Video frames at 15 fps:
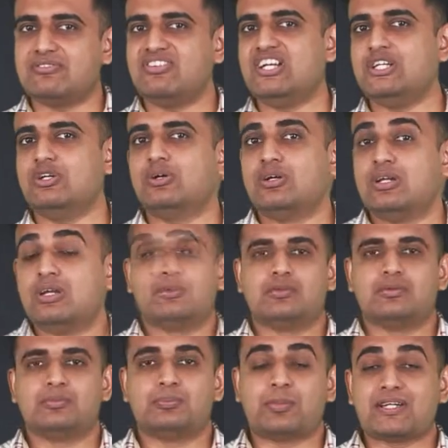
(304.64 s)
video.
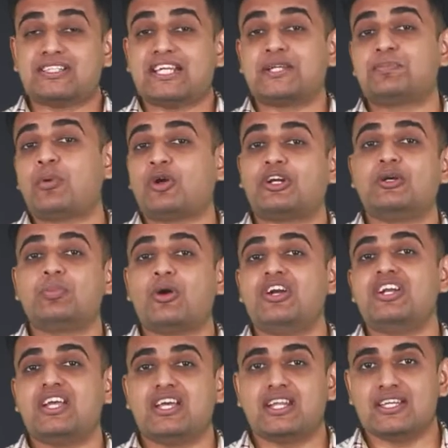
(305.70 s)
But the important
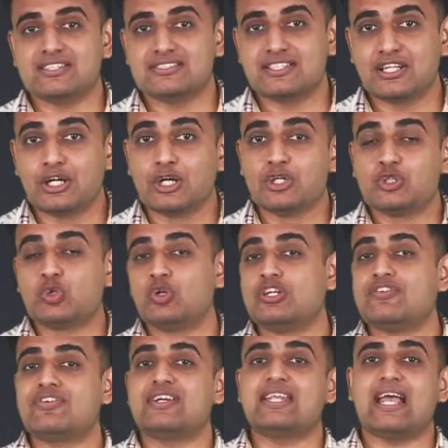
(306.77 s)
point here is, two
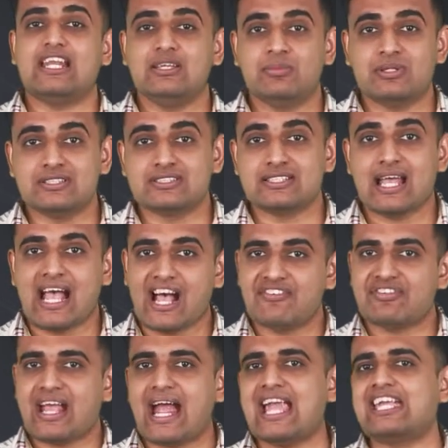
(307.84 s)
different elements
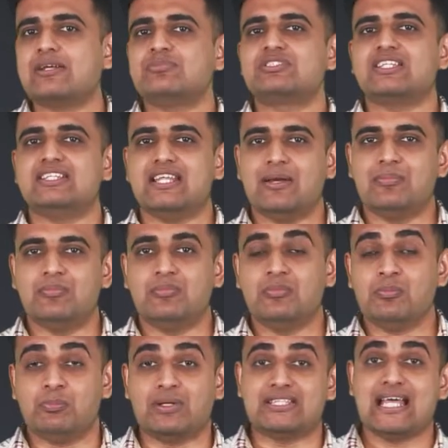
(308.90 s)
have atoms in them,
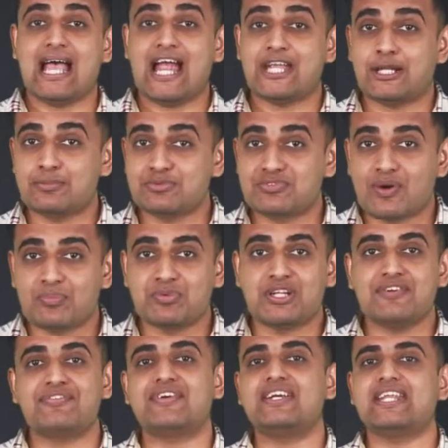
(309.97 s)
but the atoms from
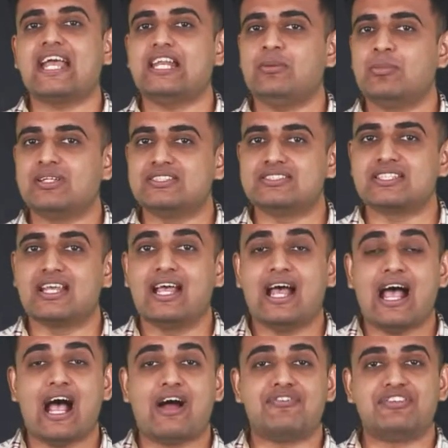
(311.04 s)
different elements
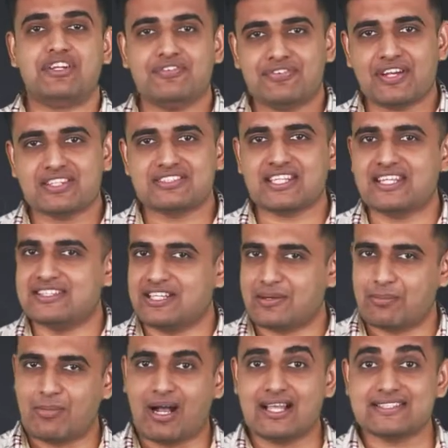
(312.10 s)
have difference in their
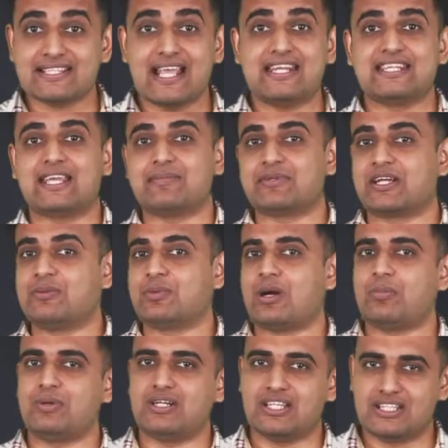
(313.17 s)
mass and chemical
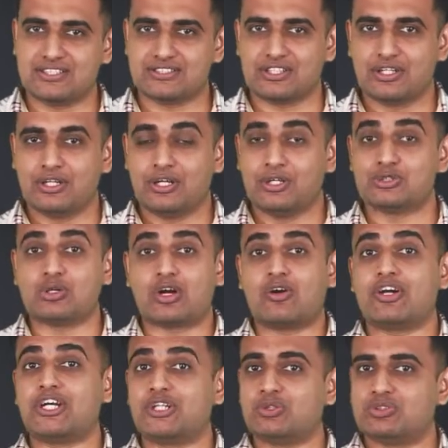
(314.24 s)
properties. So
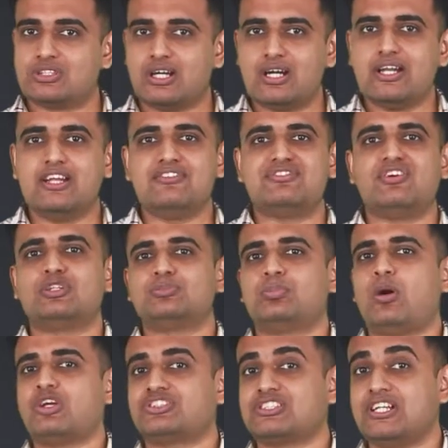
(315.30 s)
according to third and fourth
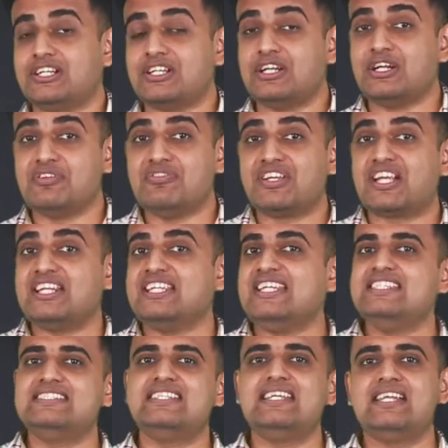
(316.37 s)
postulate, we can
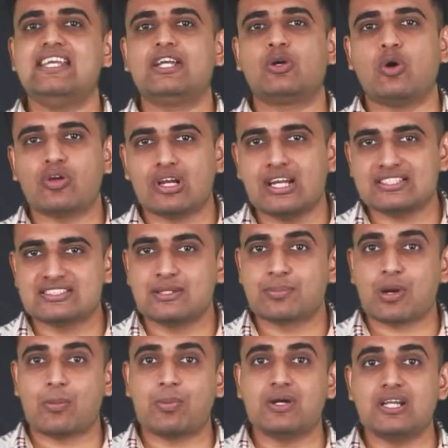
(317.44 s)
easily correlate the
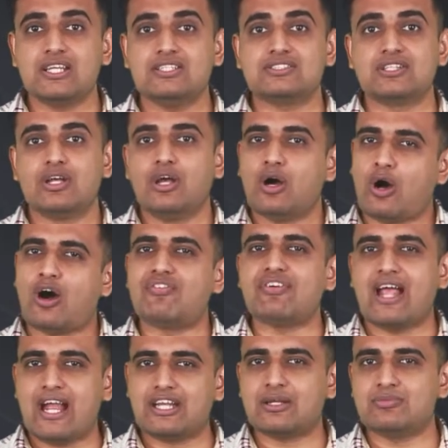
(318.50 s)
properties of
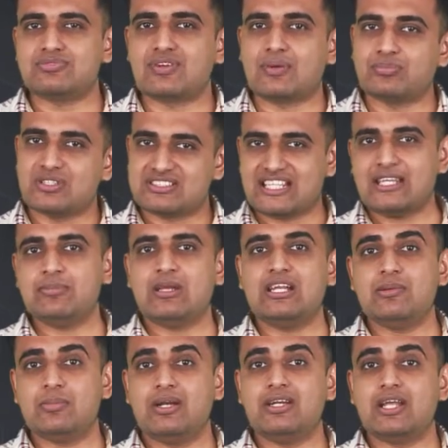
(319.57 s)
atoms from the same
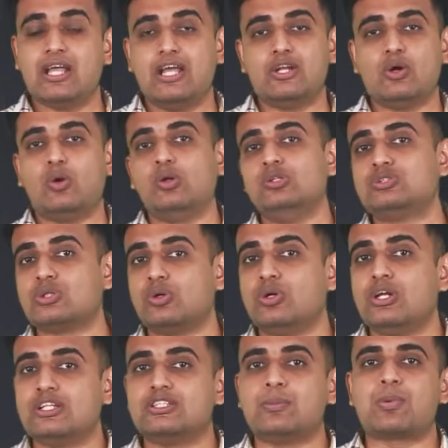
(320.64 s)
element and also
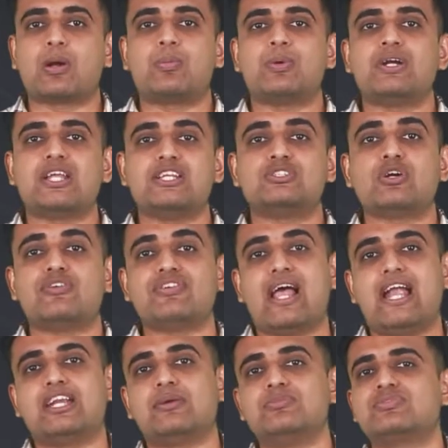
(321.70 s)
the properties of
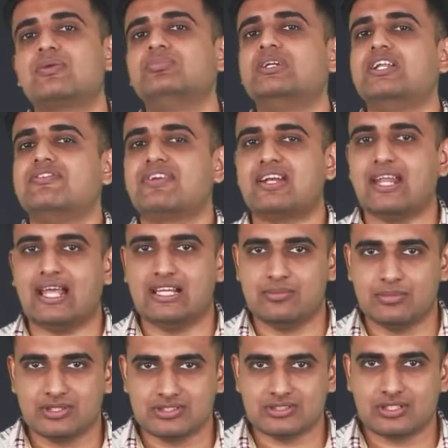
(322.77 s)
atoms from the different
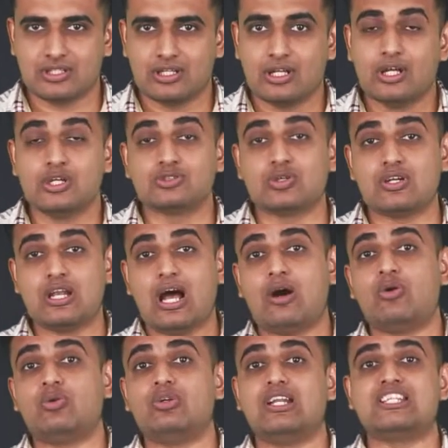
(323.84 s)
elements. So
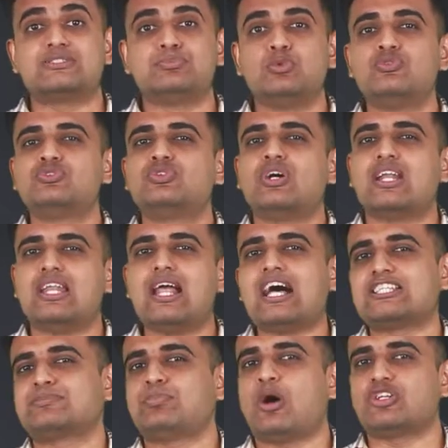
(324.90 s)
now let's move to a
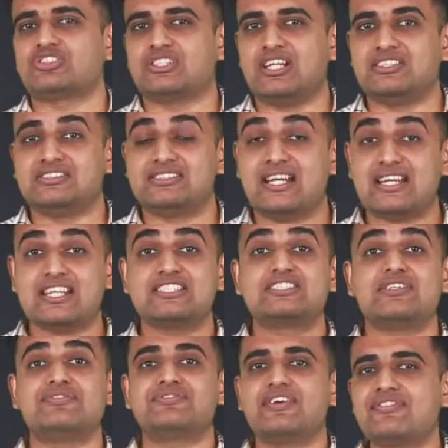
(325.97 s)
last postulate that is
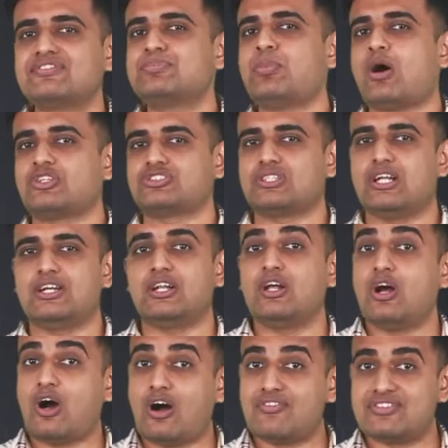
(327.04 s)
the fifth postulate
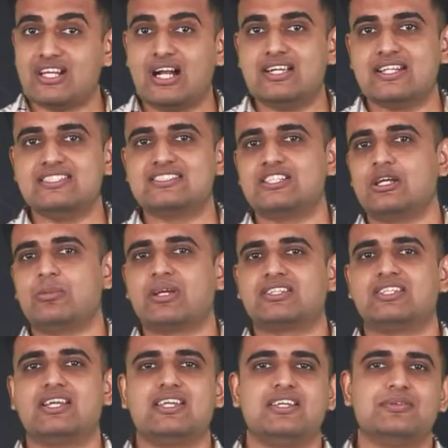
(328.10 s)
of Dalton's atomic
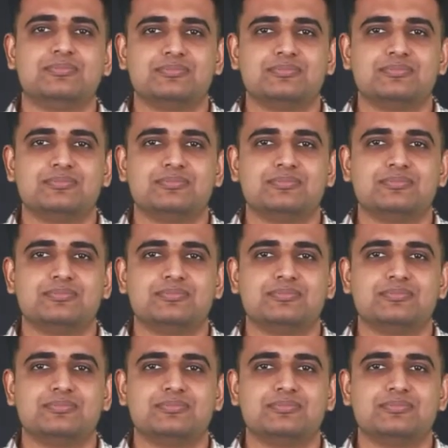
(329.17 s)
theory.